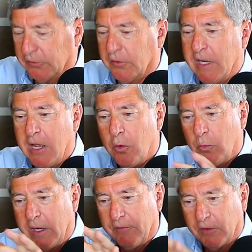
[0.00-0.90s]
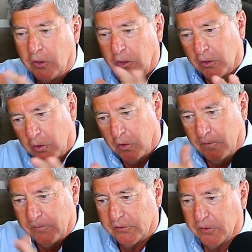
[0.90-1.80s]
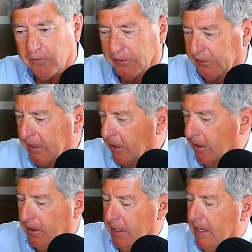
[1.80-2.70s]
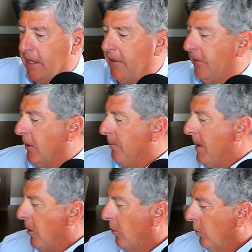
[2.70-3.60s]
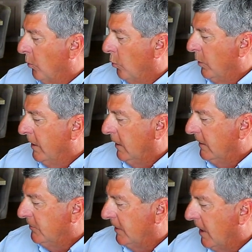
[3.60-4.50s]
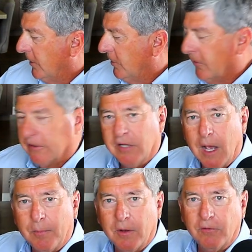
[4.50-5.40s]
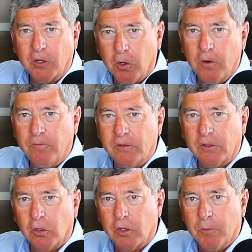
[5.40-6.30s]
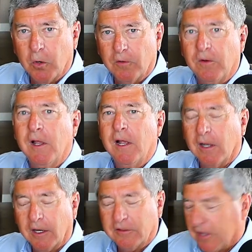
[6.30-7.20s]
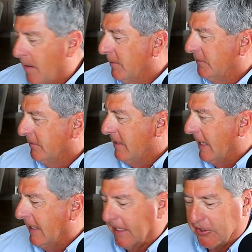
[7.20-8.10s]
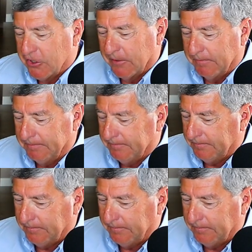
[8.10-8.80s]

So now we have a curved surface there that'll mount real easy onto the top of a curved locomotive like Thomas the Tank Engine.